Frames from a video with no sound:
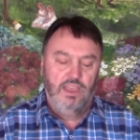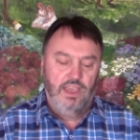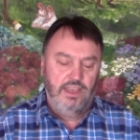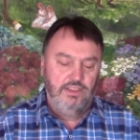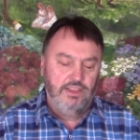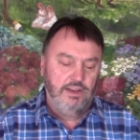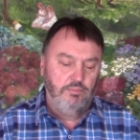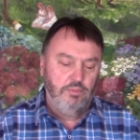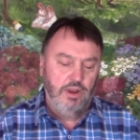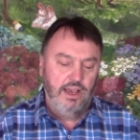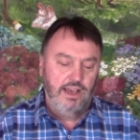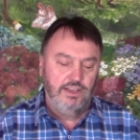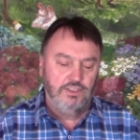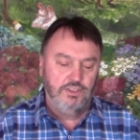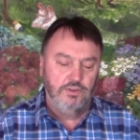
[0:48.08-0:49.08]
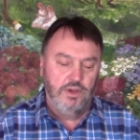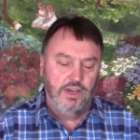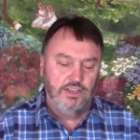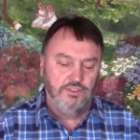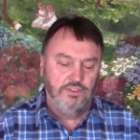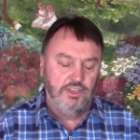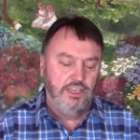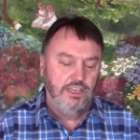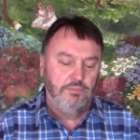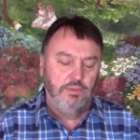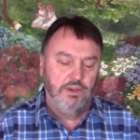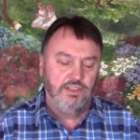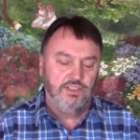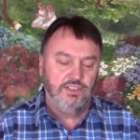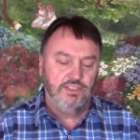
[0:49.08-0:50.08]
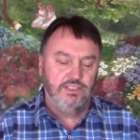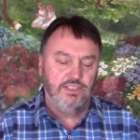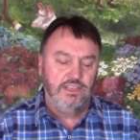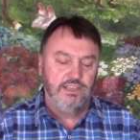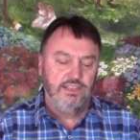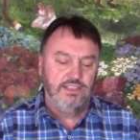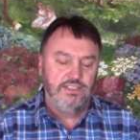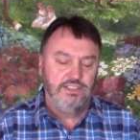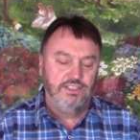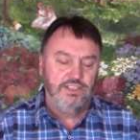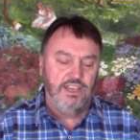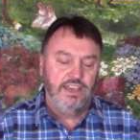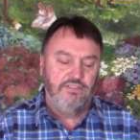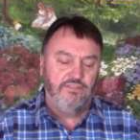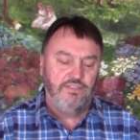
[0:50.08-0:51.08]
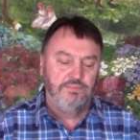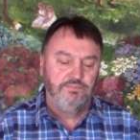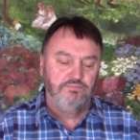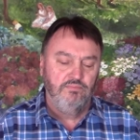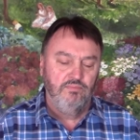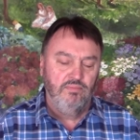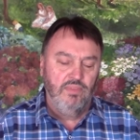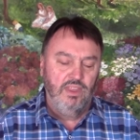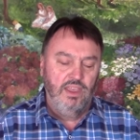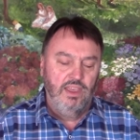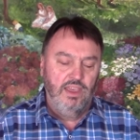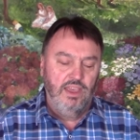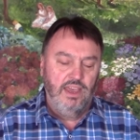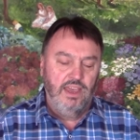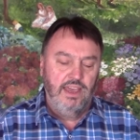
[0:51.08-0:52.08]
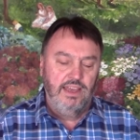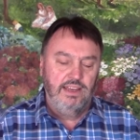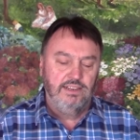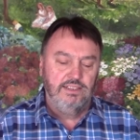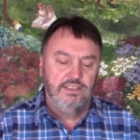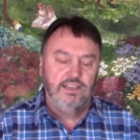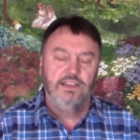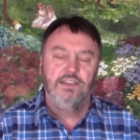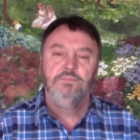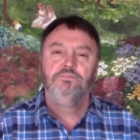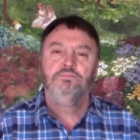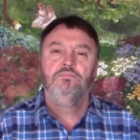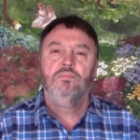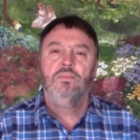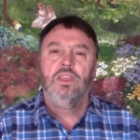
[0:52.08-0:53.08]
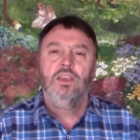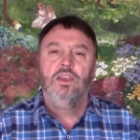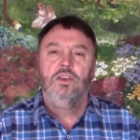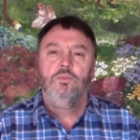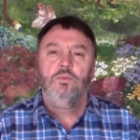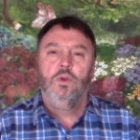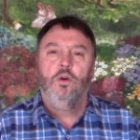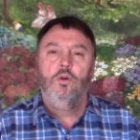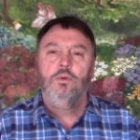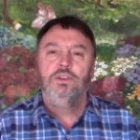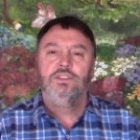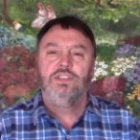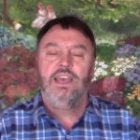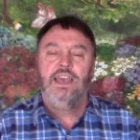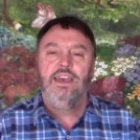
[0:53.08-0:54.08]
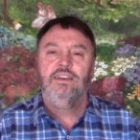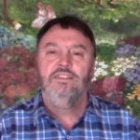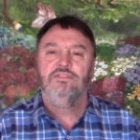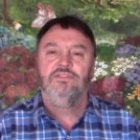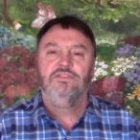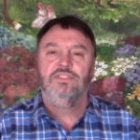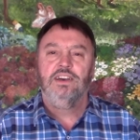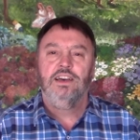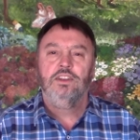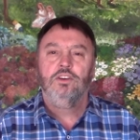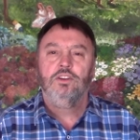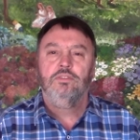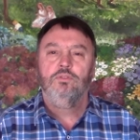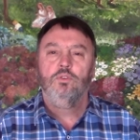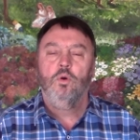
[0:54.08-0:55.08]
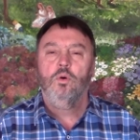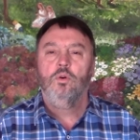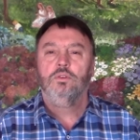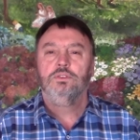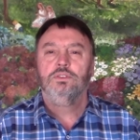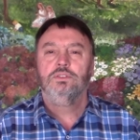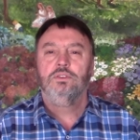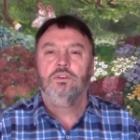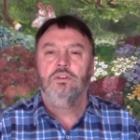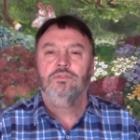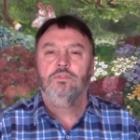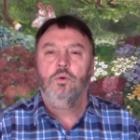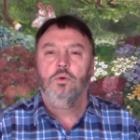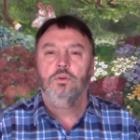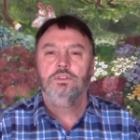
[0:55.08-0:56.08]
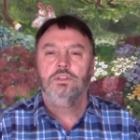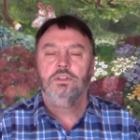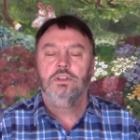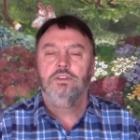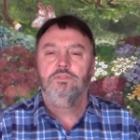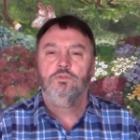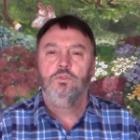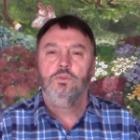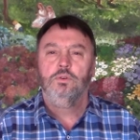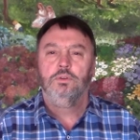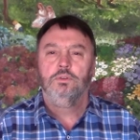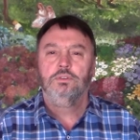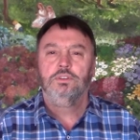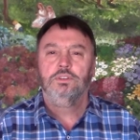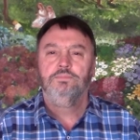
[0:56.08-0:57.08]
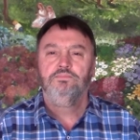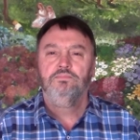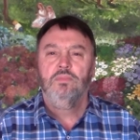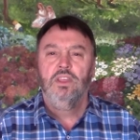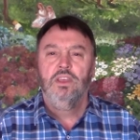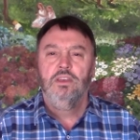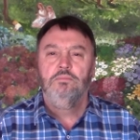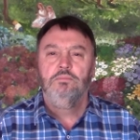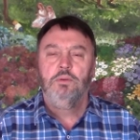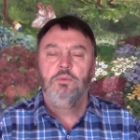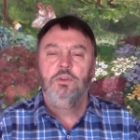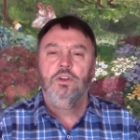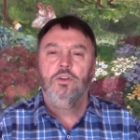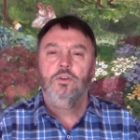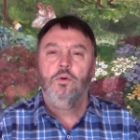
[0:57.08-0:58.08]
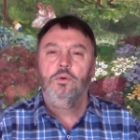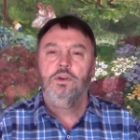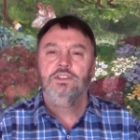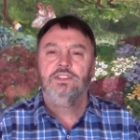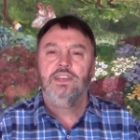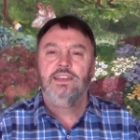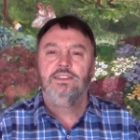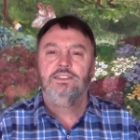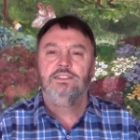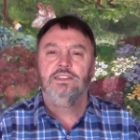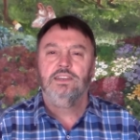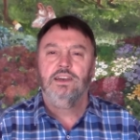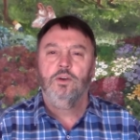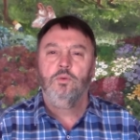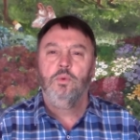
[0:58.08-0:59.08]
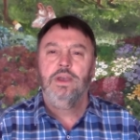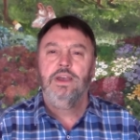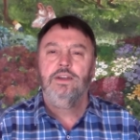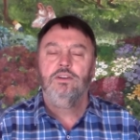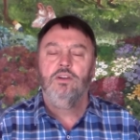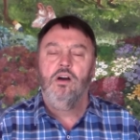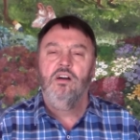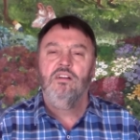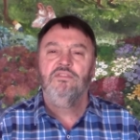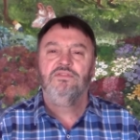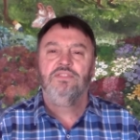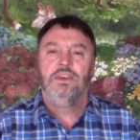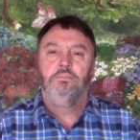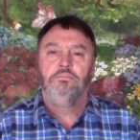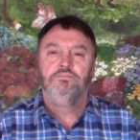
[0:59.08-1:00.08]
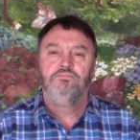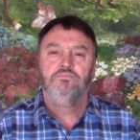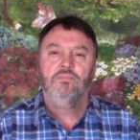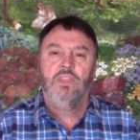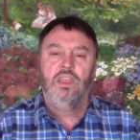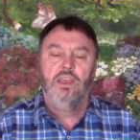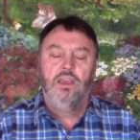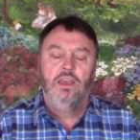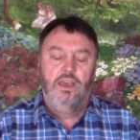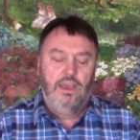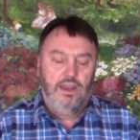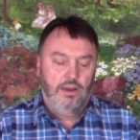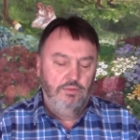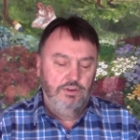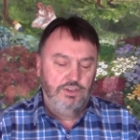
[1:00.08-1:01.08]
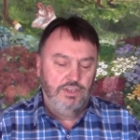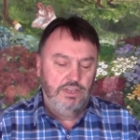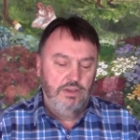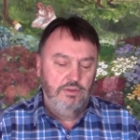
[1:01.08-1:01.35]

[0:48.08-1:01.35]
and that apply to us to keep us uh, safe. And um, we always have a lot of laws, of course, a lot of rules, but we're not always that aware of them. And I want to share